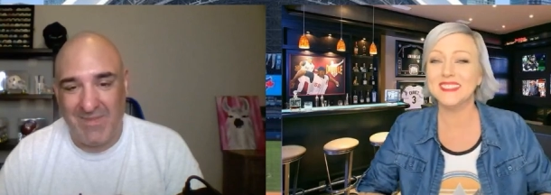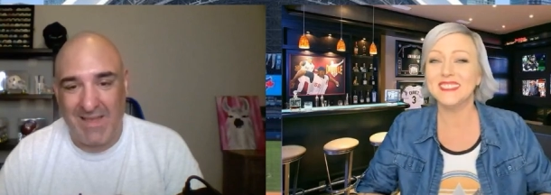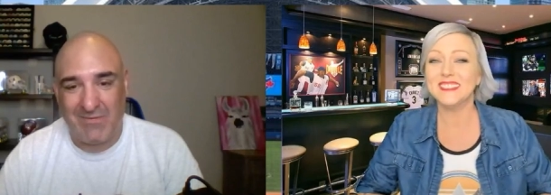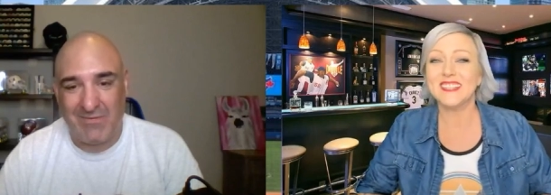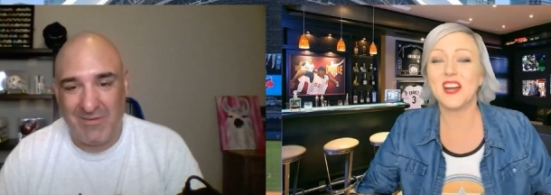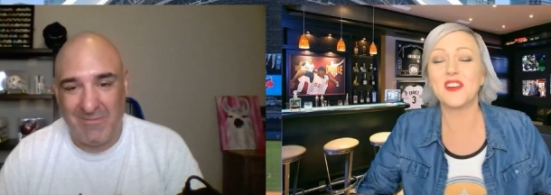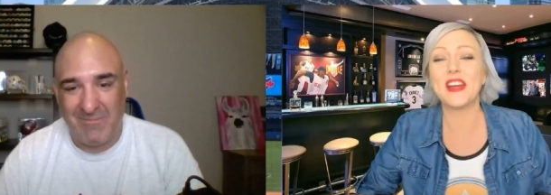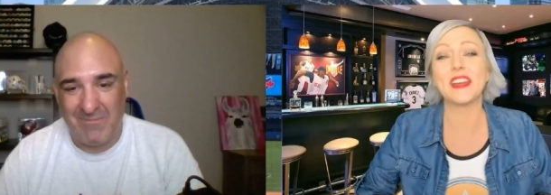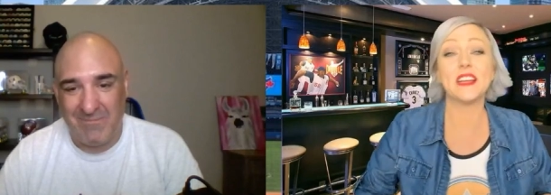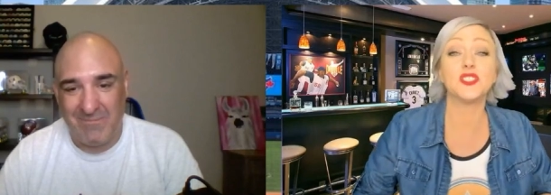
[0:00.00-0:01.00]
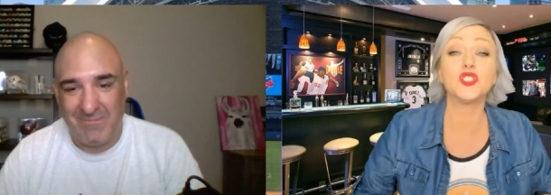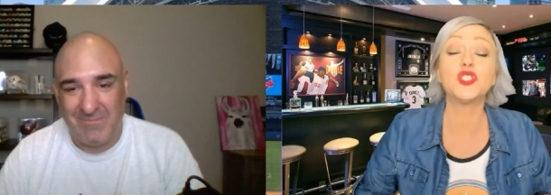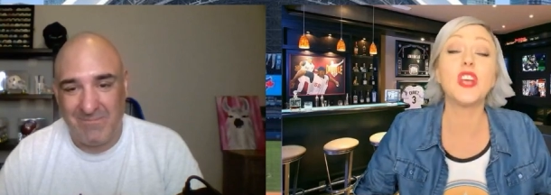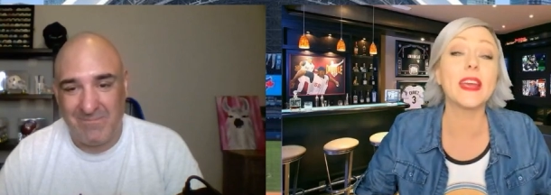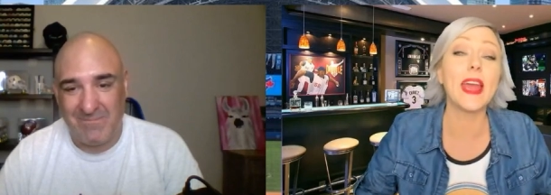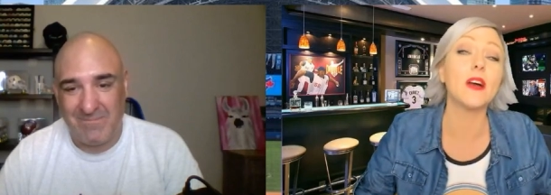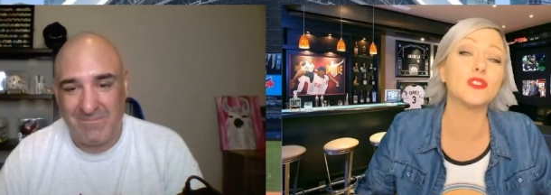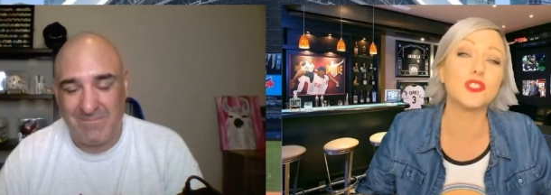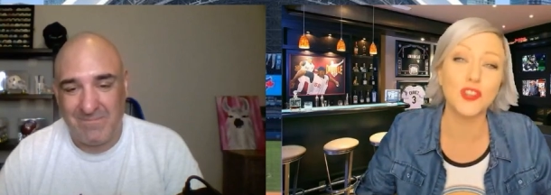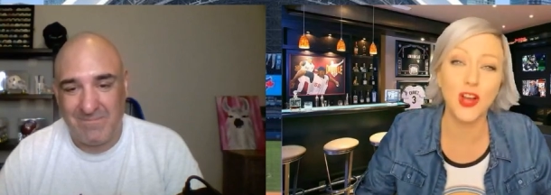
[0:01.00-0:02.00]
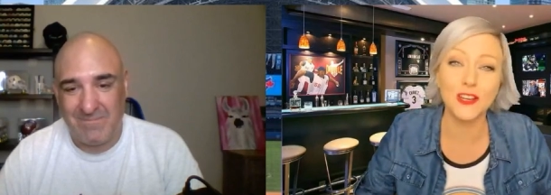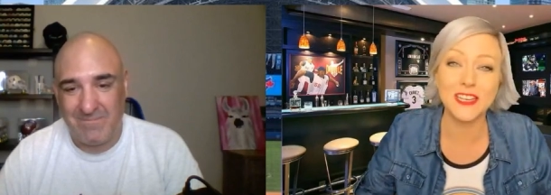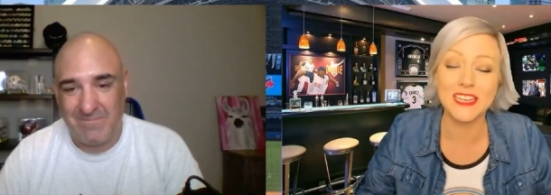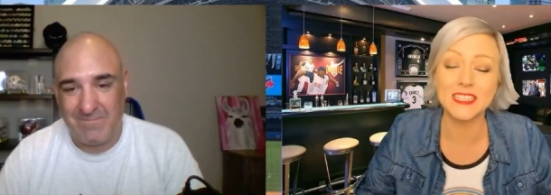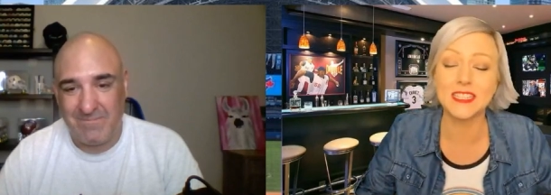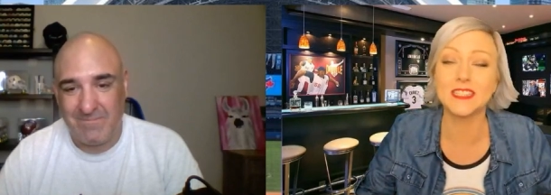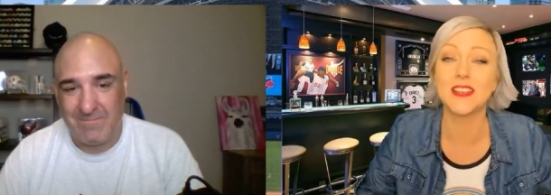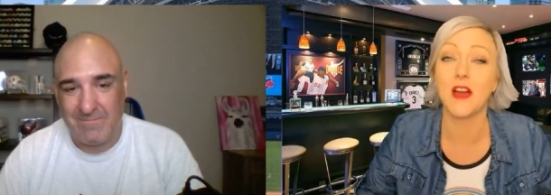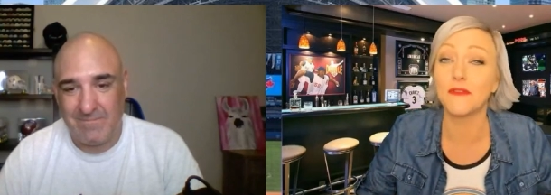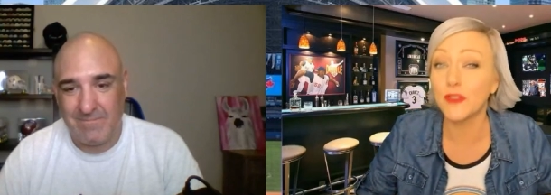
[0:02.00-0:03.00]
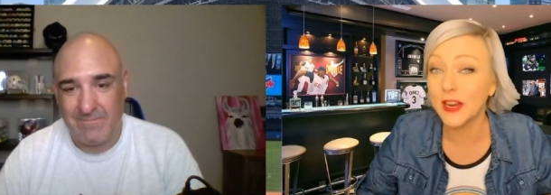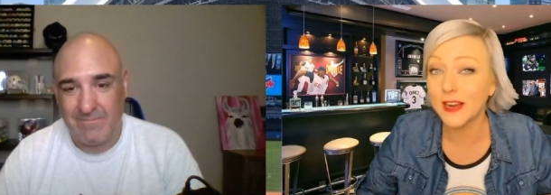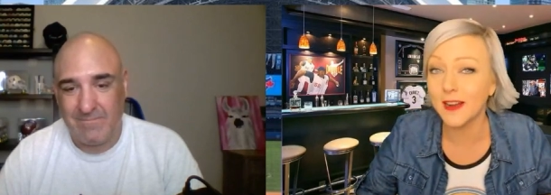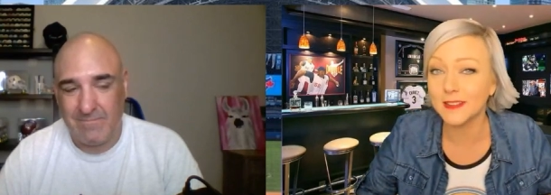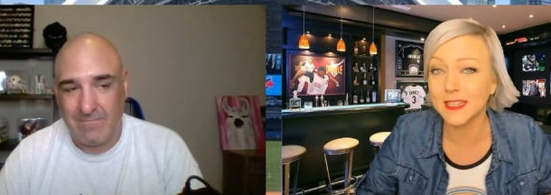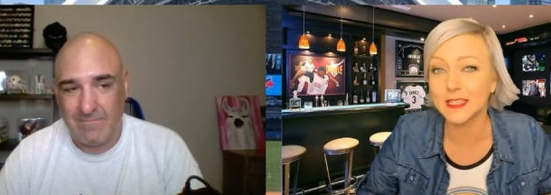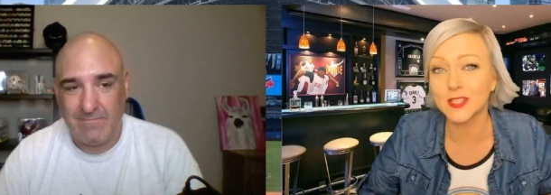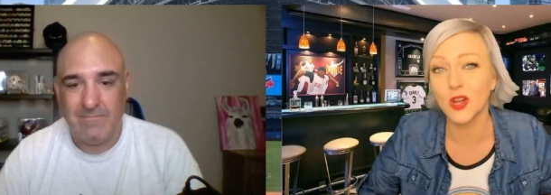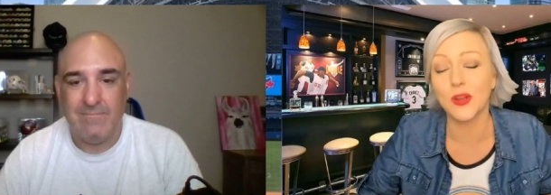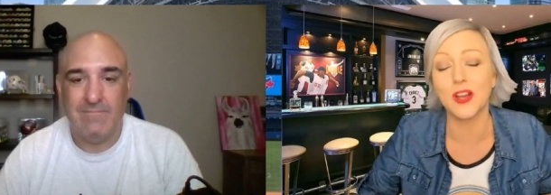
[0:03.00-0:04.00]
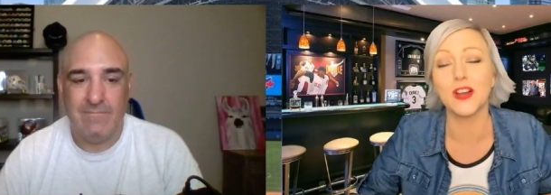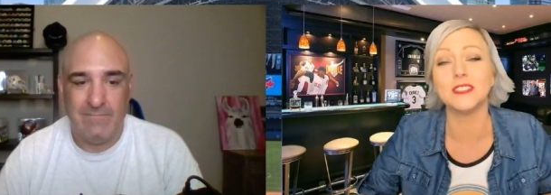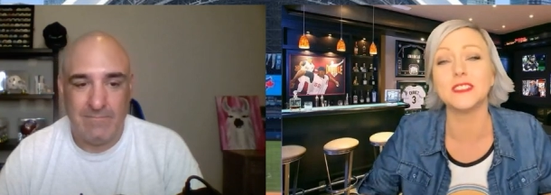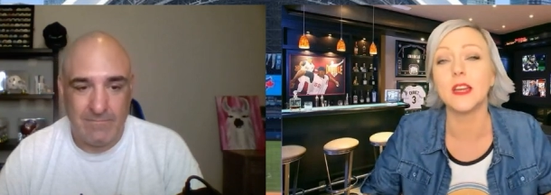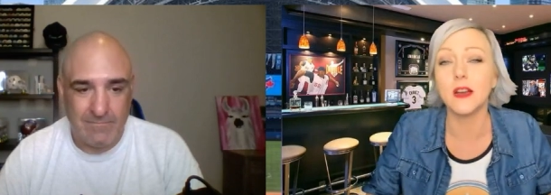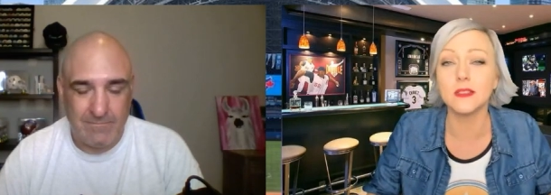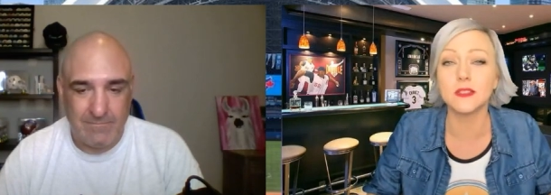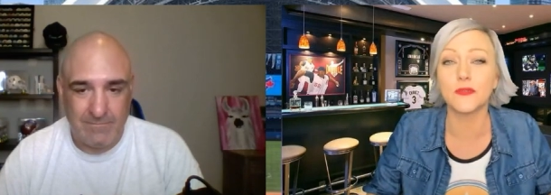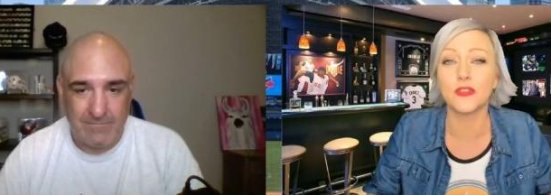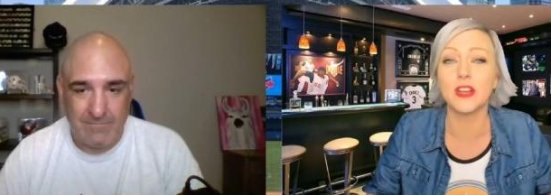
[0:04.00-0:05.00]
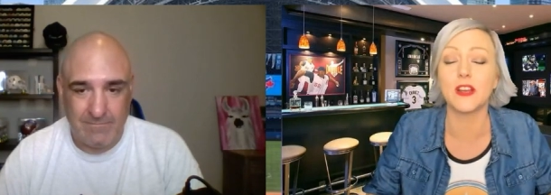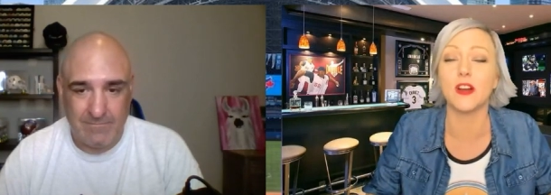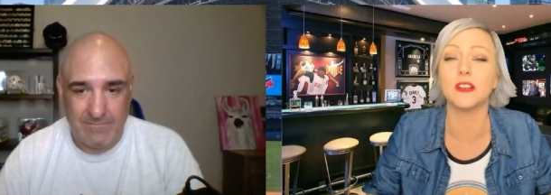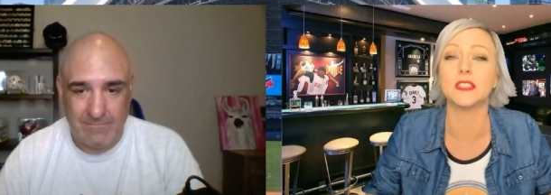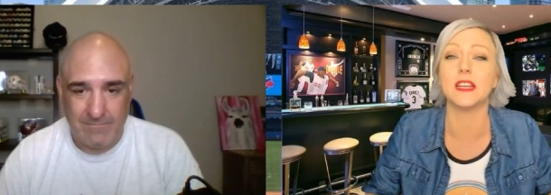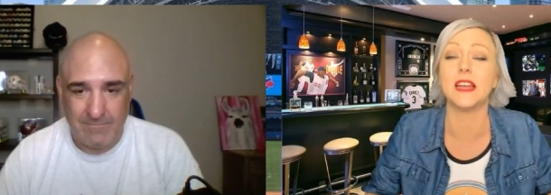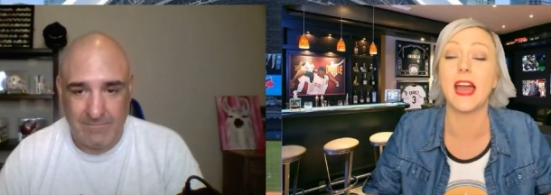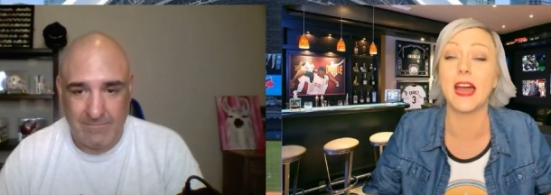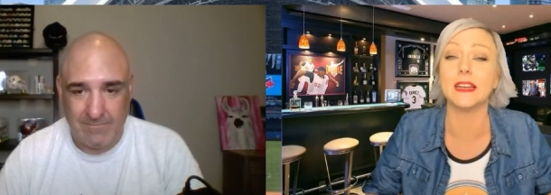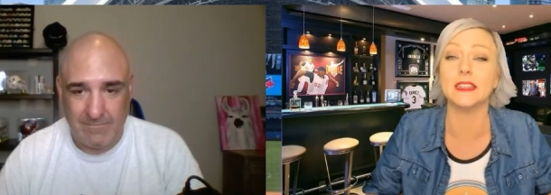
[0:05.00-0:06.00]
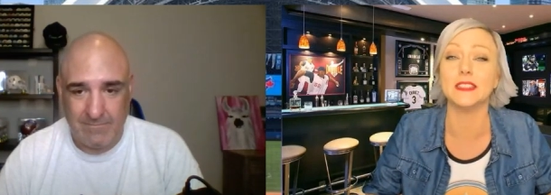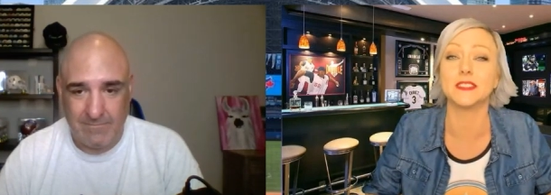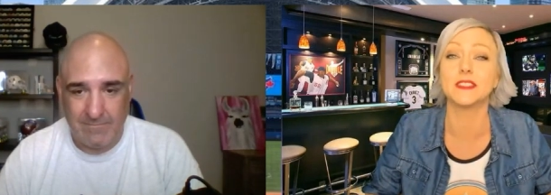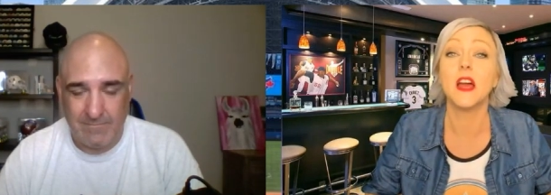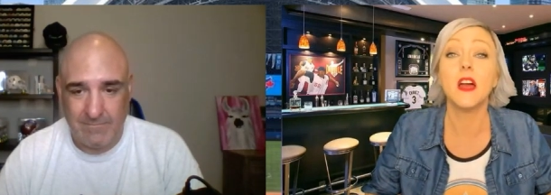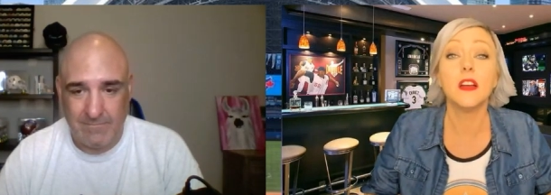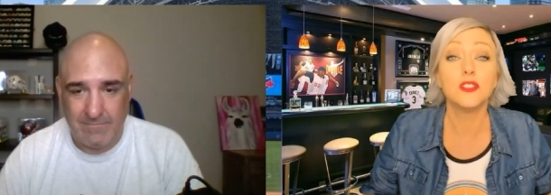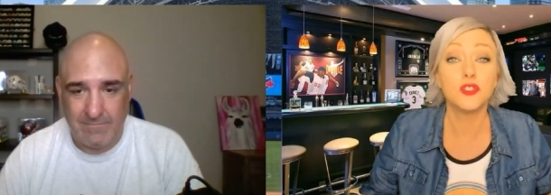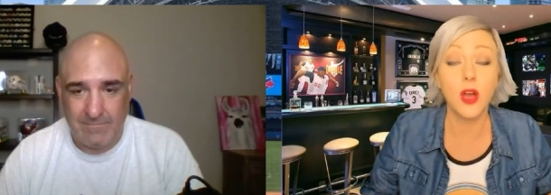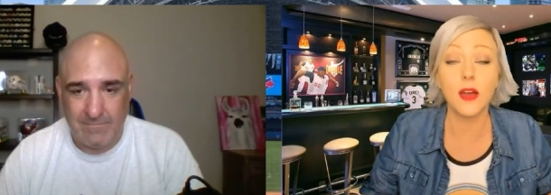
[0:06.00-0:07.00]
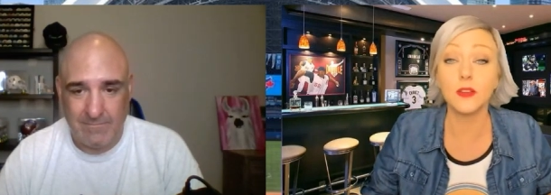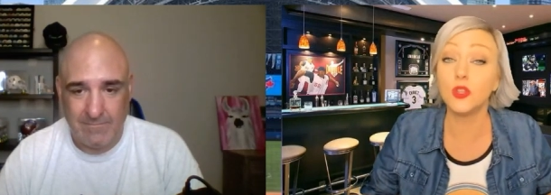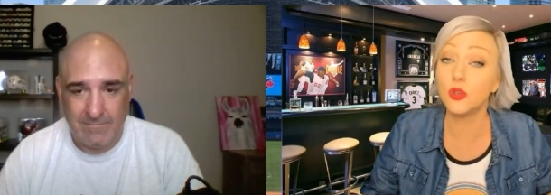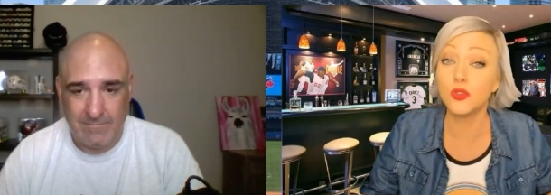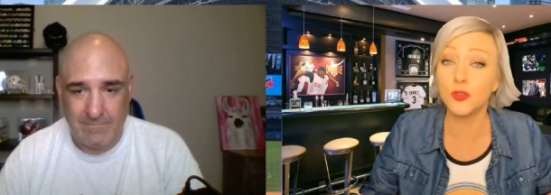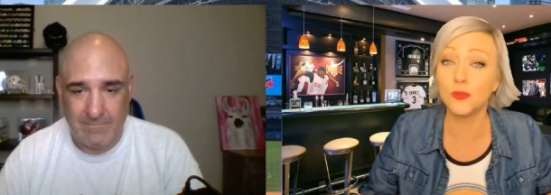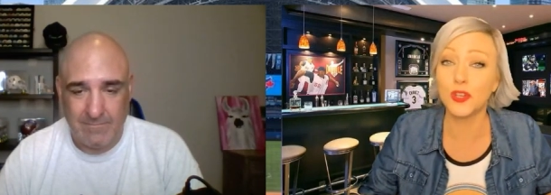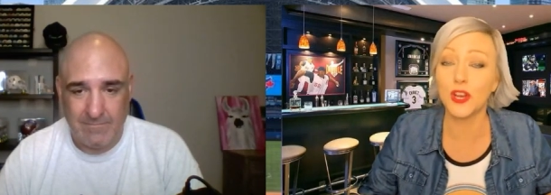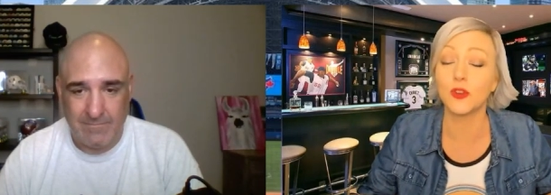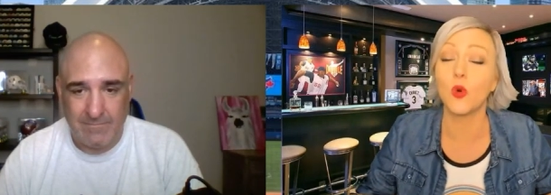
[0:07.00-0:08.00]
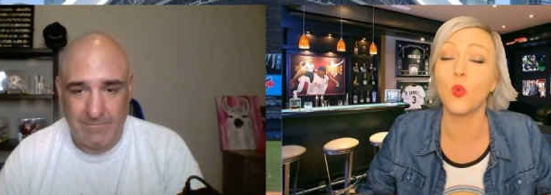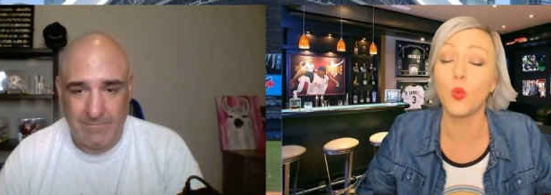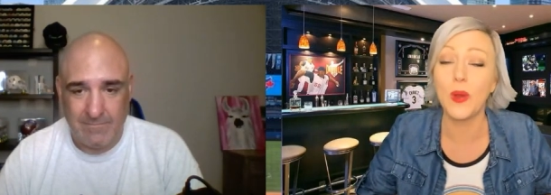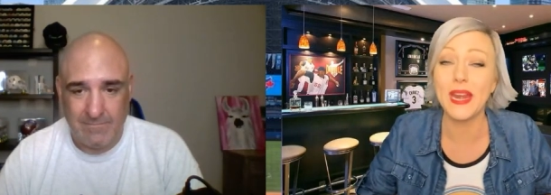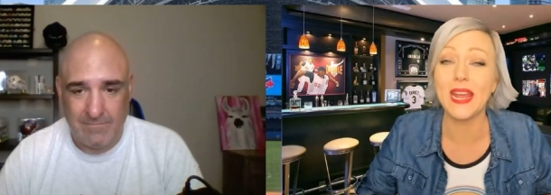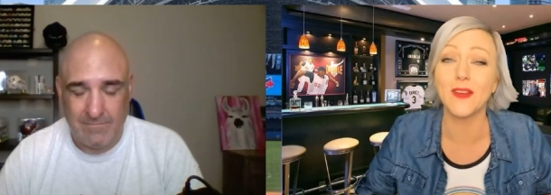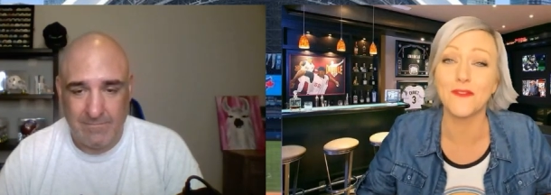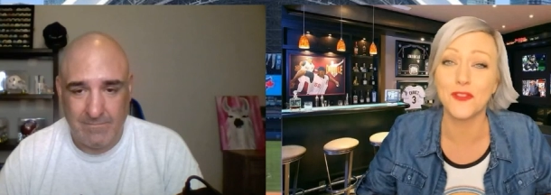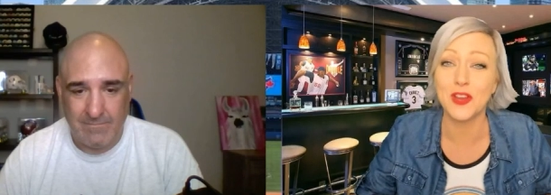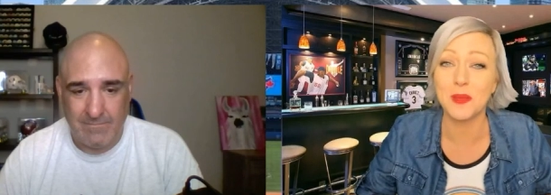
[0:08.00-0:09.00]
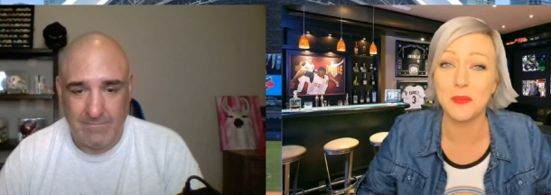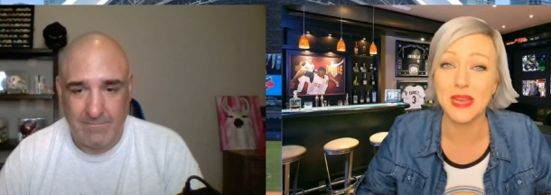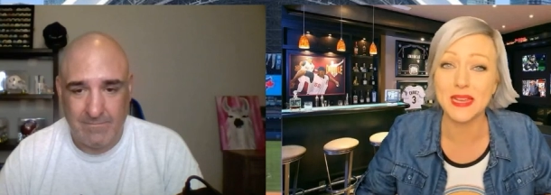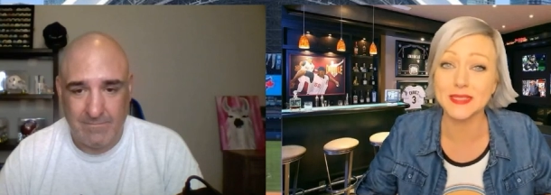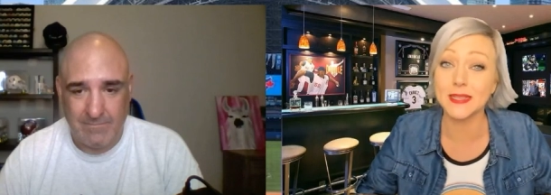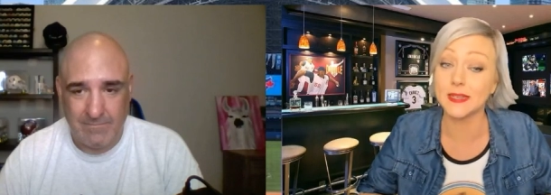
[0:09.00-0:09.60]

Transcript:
Speaker 1: Yes. All right, guys, check out Sean Higgs. He's got free contests going on, tons of free content at his uh, YouTube channel, Winning Free Picks.